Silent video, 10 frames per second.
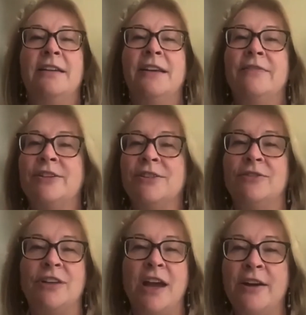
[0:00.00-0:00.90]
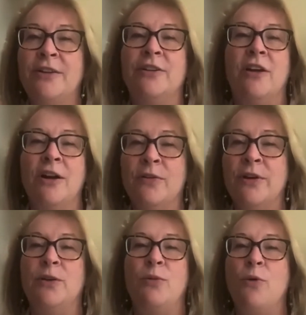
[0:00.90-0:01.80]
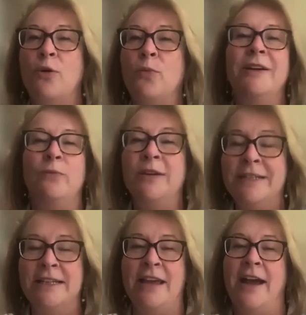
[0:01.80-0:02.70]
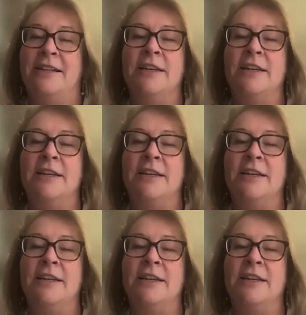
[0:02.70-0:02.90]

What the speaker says: give us, you're tired, you're hungry, you're poor. We did that.